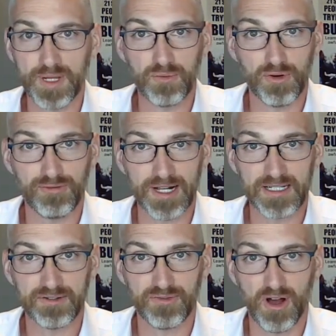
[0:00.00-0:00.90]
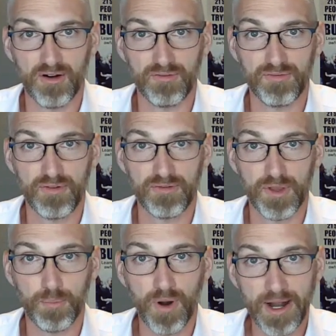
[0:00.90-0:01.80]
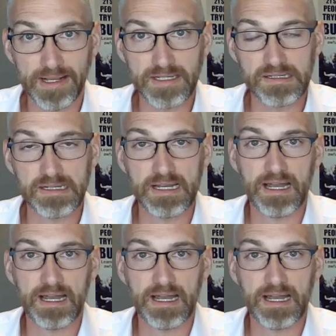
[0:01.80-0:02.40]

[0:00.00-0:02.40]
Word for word: be reflective of the price.